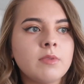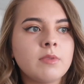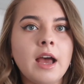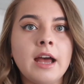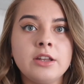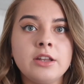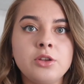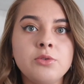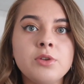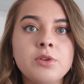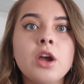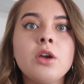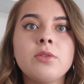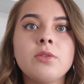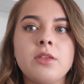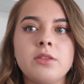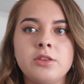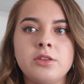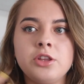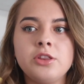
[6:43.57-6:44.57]
and you know
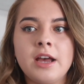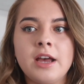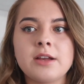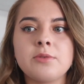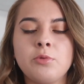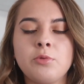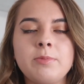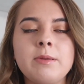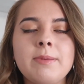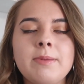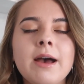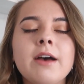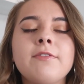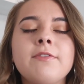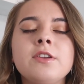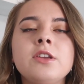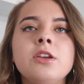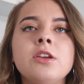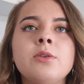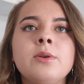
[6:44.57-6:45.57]
that that would be better
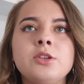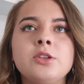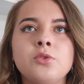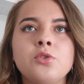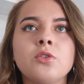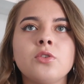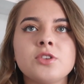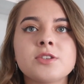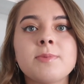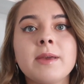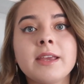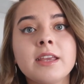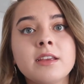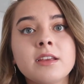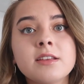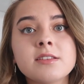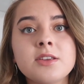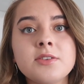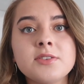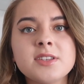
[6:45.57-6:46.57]
for you and you're not just making
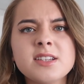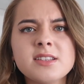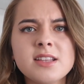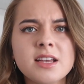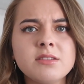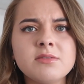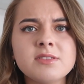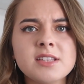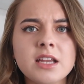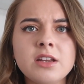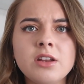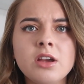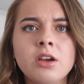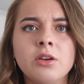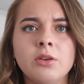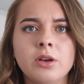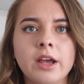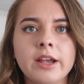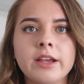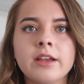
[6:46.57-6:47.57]
excuses, then say
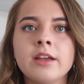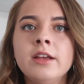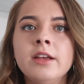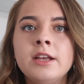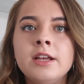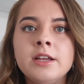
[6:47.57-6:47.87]
no. Like,